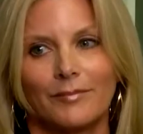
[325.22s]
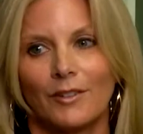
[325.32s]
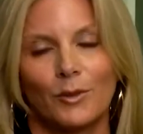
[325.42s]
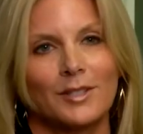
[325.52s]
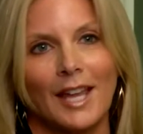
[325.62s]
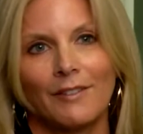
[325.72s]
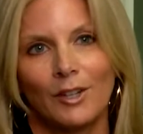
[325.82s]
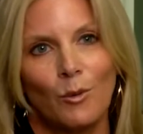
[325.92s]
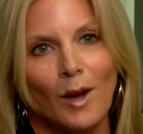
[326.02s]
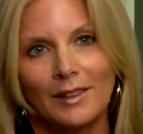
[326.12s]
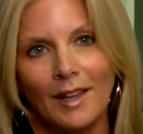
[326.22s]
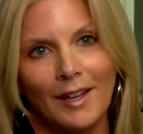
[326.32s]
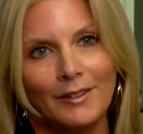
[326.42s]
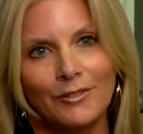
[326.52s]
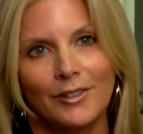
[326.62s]
If we're saving one
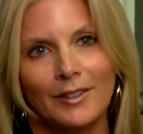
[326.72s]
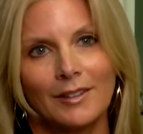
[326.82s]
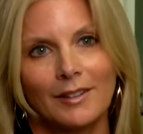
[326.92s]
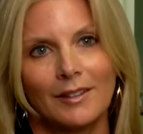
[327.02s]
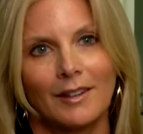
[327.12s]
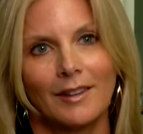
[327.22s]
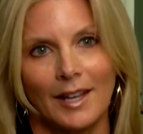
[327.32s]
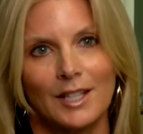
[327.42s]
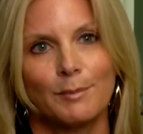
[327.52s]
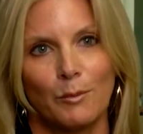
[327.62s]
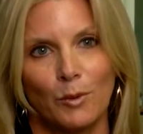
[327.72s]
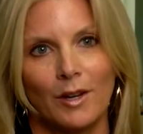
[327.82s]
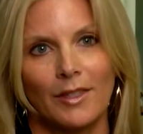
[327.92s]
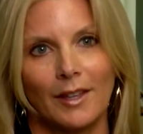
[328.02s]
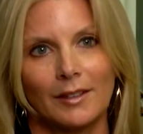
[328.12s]
life, then it's been
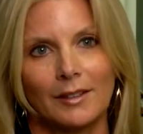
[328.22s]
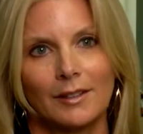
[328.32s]
worth it.